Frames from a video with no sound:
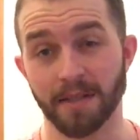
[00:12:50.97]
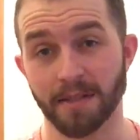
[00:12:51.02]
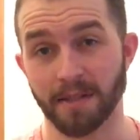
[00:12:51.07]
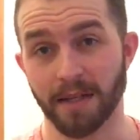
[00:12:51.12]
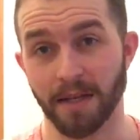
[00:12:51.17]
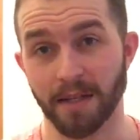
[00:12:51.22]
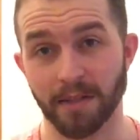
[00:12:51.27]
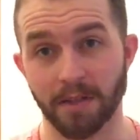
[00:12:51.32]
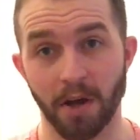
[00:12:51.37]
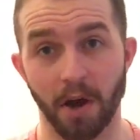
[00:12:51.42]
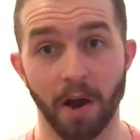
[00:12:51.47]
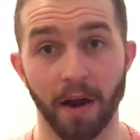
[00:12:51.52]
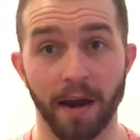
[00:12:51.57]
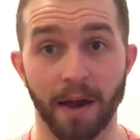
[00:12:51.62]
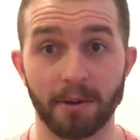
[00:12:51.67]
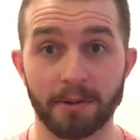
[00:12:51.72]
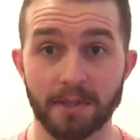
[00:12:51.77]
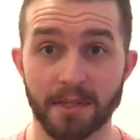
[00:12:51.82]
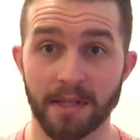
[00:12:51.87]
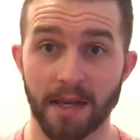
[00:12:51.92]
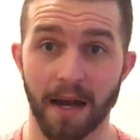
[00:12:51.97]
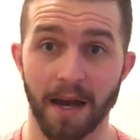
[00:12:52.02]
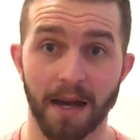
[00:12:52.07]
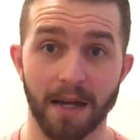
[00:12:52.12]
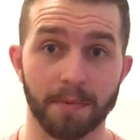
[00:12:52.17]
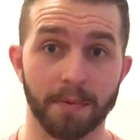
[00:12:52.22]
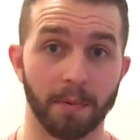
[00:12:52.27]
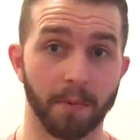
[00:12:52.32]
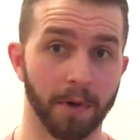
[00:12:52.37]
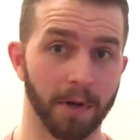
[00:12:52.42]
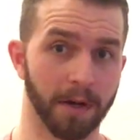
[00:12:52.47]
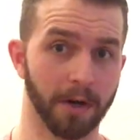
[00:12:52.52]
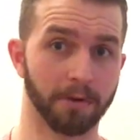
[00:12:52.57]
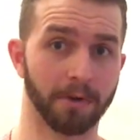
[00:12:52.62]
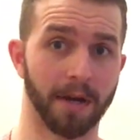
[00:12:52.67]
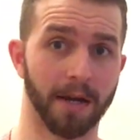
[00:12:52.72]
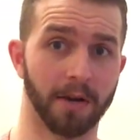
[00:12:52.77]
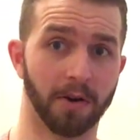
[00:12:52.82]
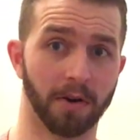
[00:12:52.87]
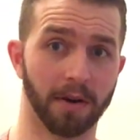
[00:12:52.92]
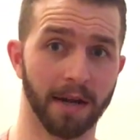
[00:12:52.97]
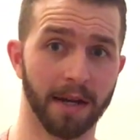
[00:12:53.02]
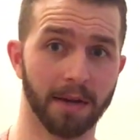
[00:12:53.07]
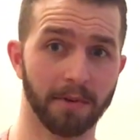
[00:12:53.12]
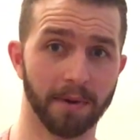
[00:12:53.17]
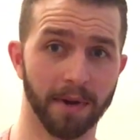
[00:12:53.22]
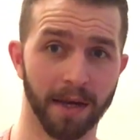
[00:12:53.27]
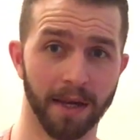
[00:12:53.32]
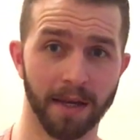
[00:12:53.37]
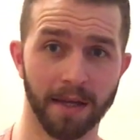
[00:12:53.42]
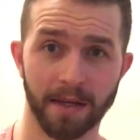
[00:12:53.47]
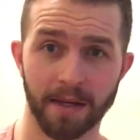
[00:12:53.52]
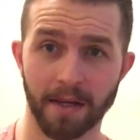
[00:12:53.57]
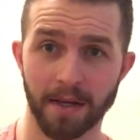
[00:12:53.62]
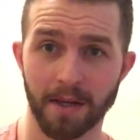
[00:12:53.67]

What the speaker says: It's getting dark outside, but we're going to crack on anyway.